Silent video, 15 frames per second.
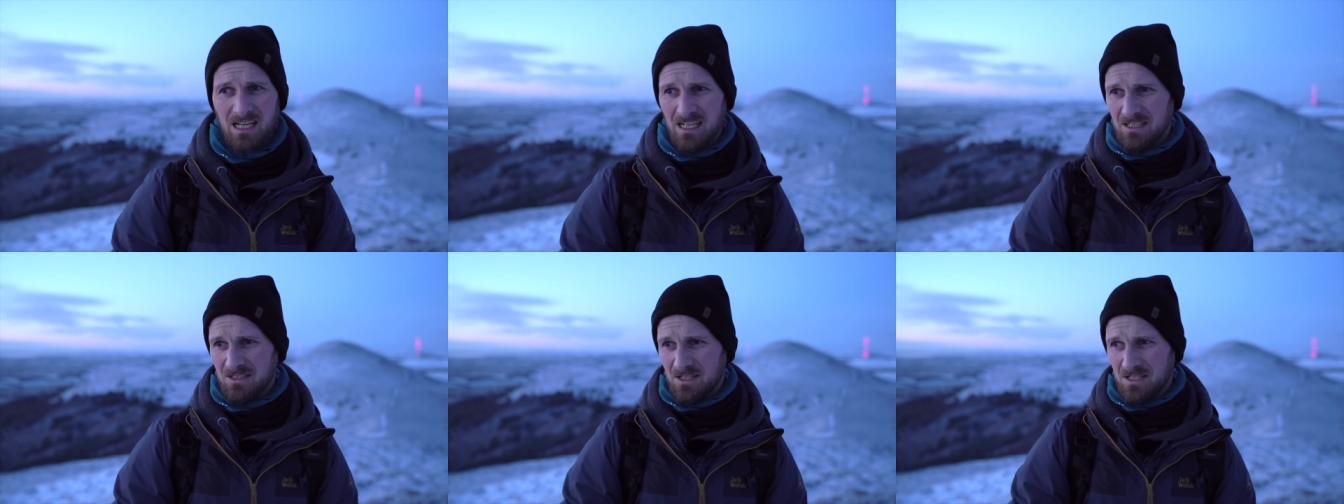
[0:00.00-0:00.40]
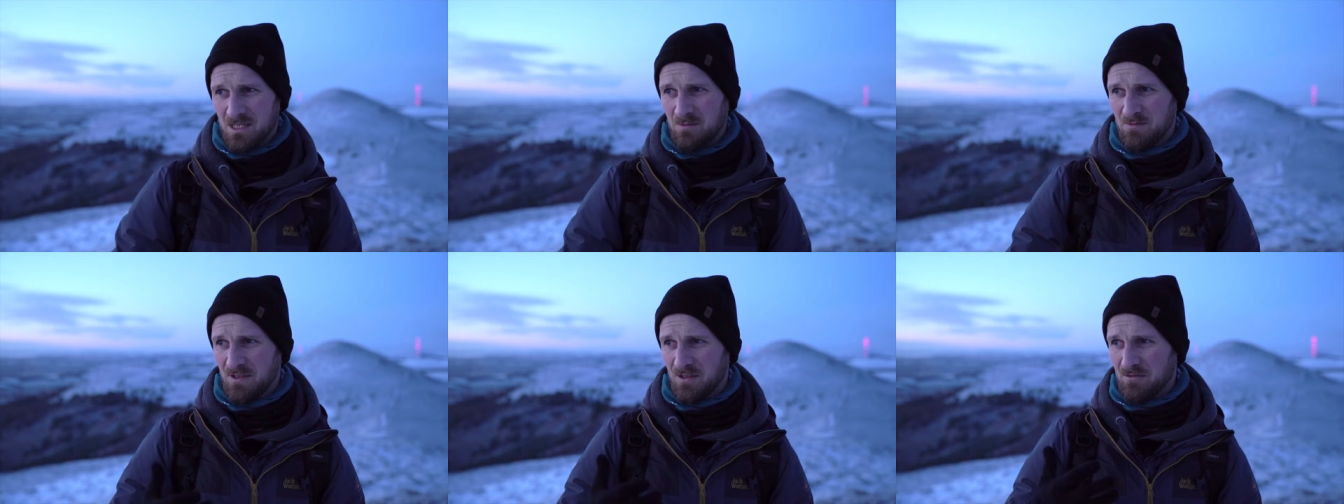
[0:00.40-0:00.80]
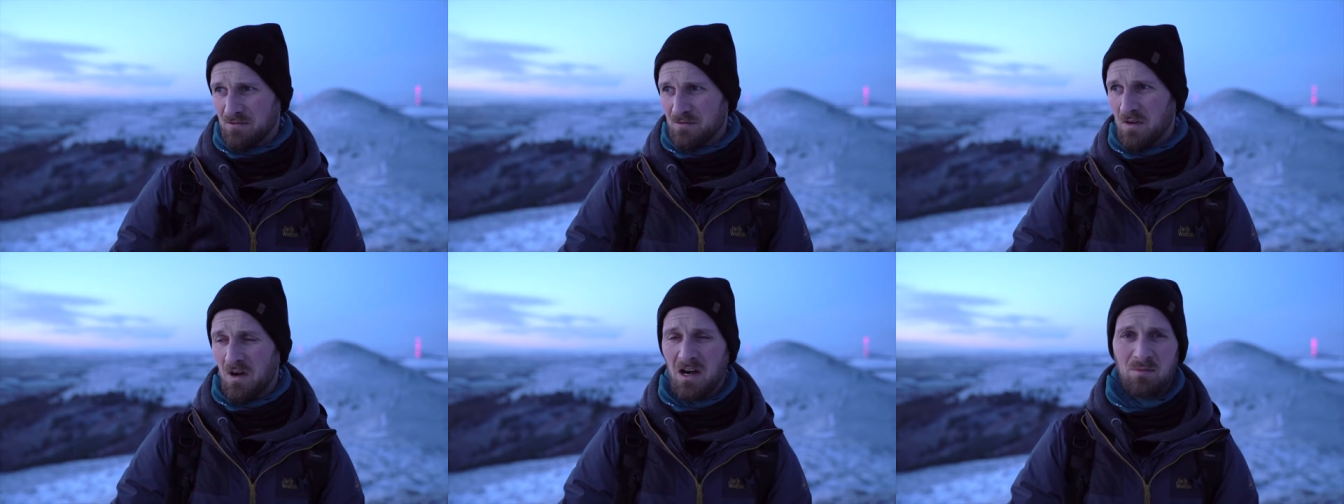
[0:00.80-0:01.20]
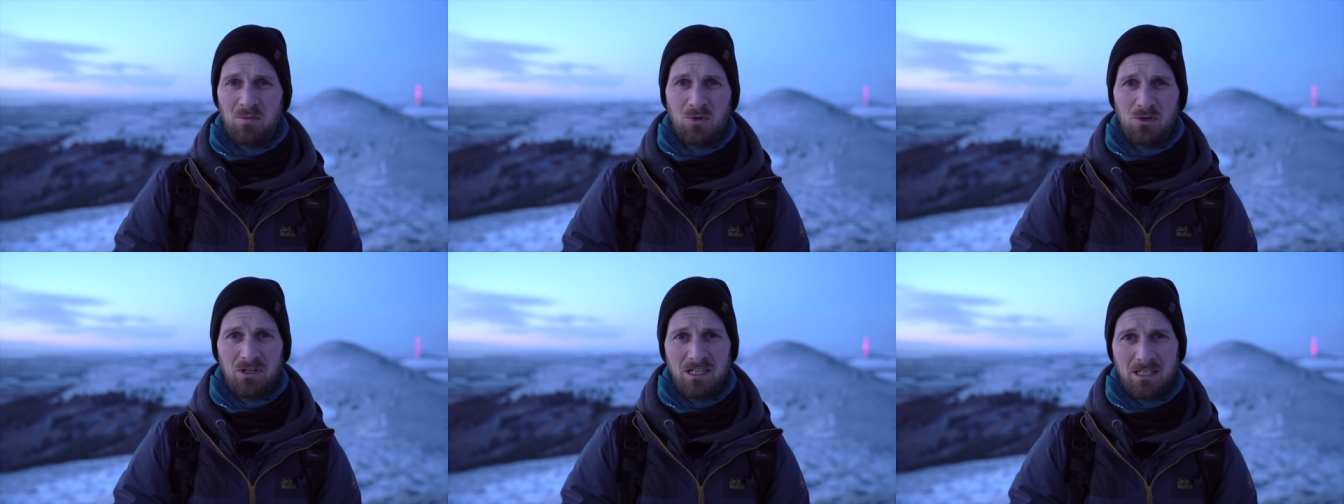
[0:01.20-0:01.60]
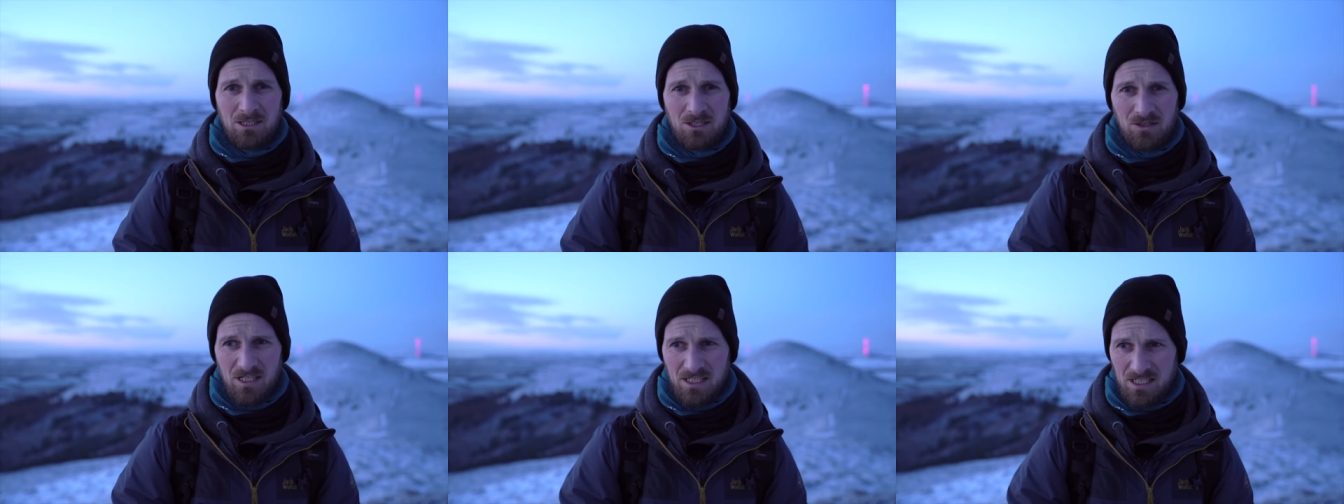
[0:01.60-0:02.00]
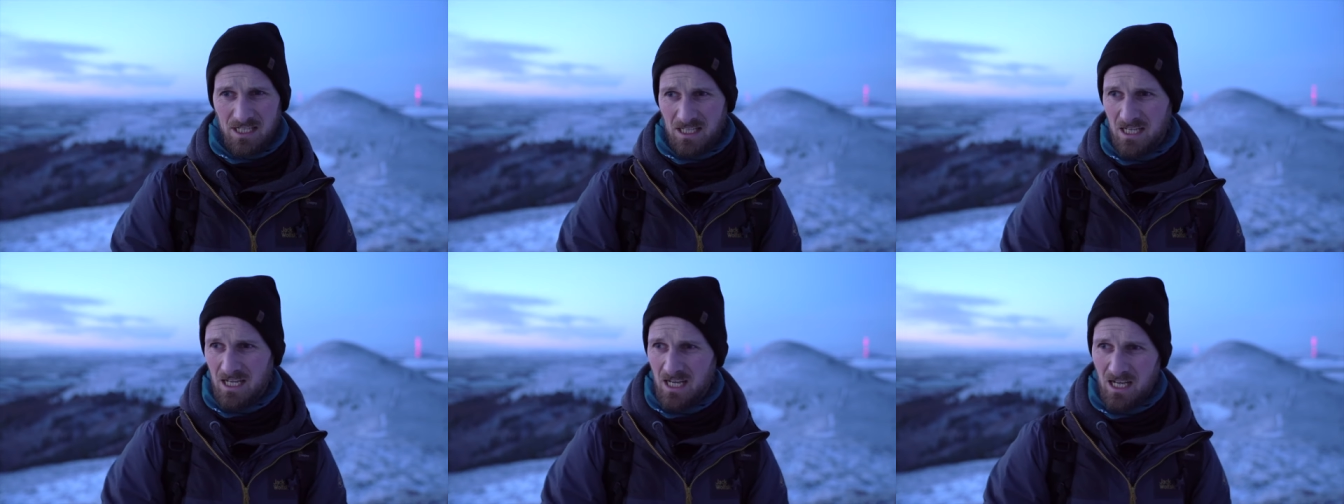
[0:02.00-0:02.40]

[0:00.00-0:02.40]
into something far more interesting